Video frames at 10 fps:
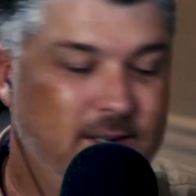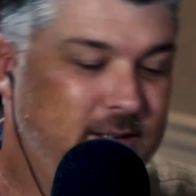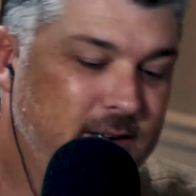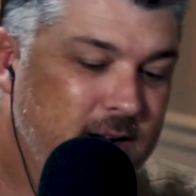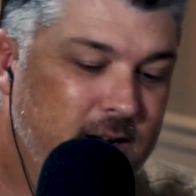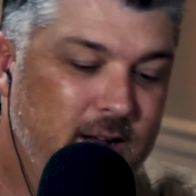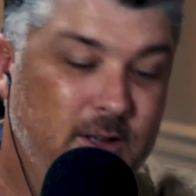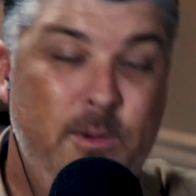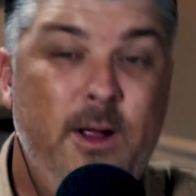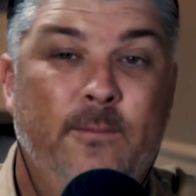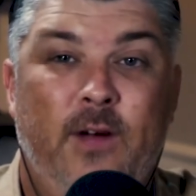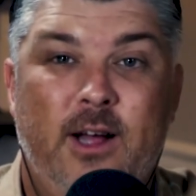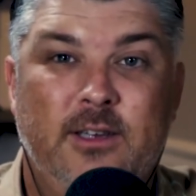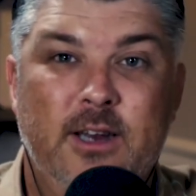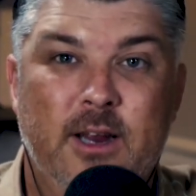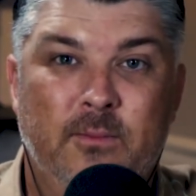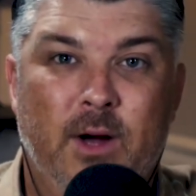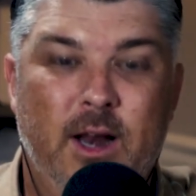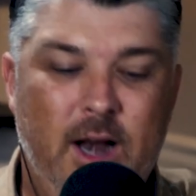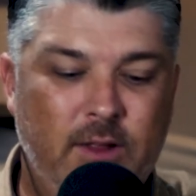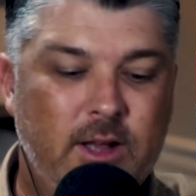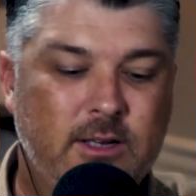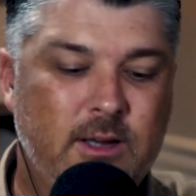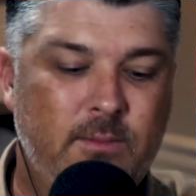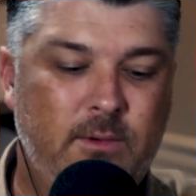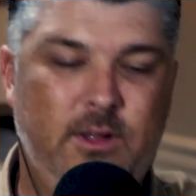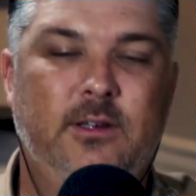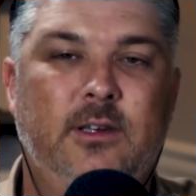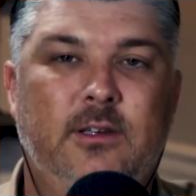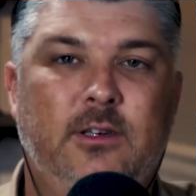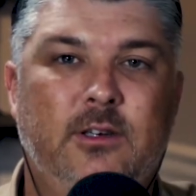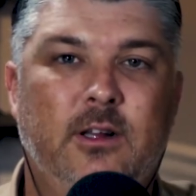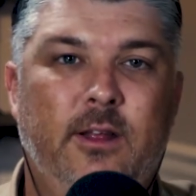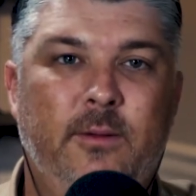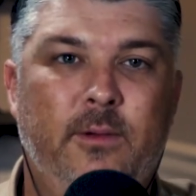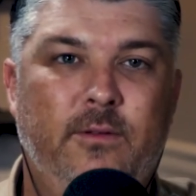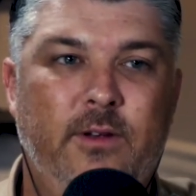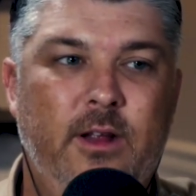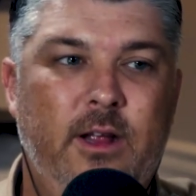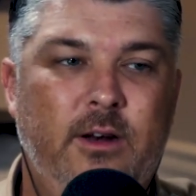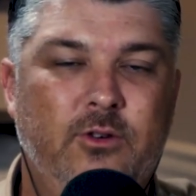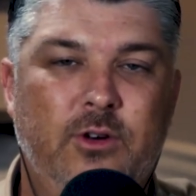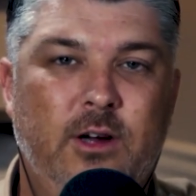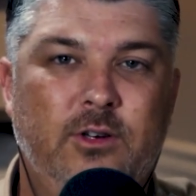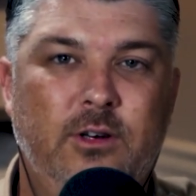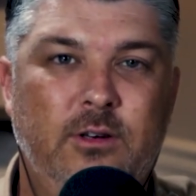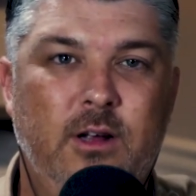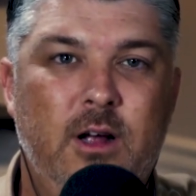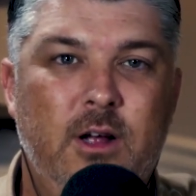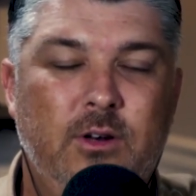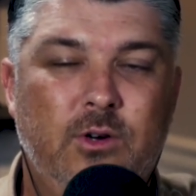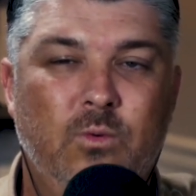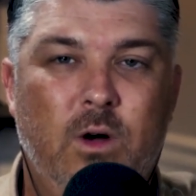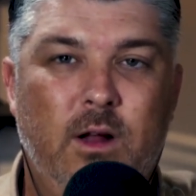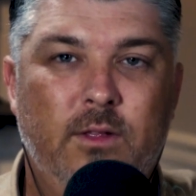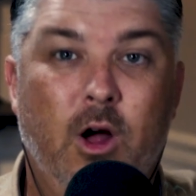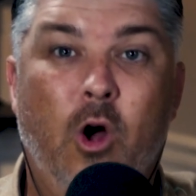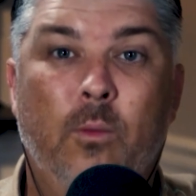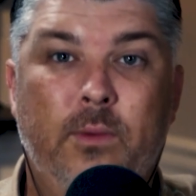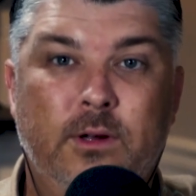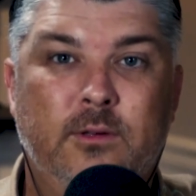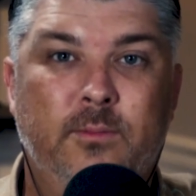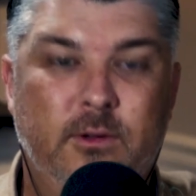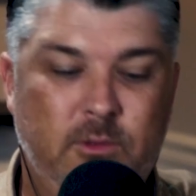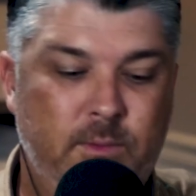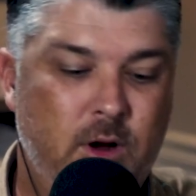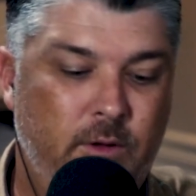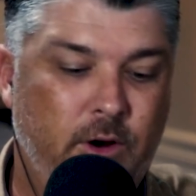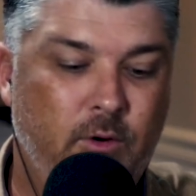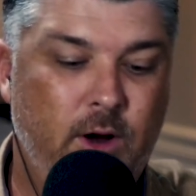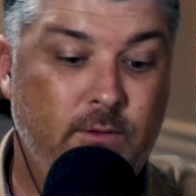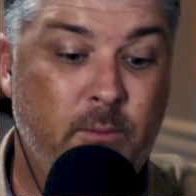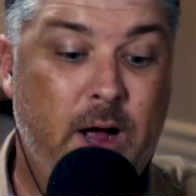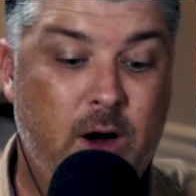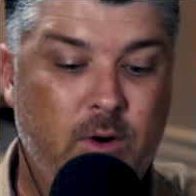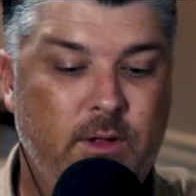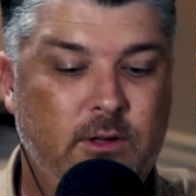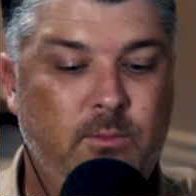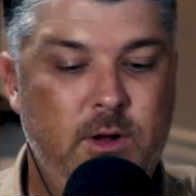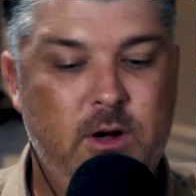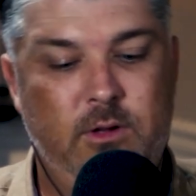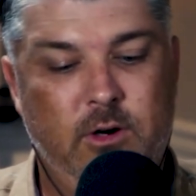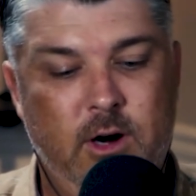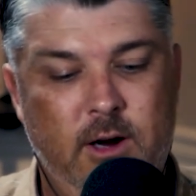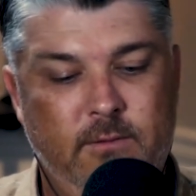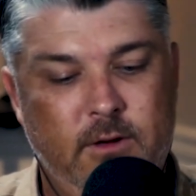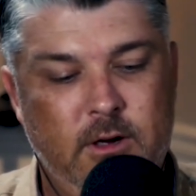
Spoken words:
It's to me, I'm fascinated by it, and I think some of this is just a little bit of an introduction to what the hope is that's beyond the grave, the power that's beyond the grave.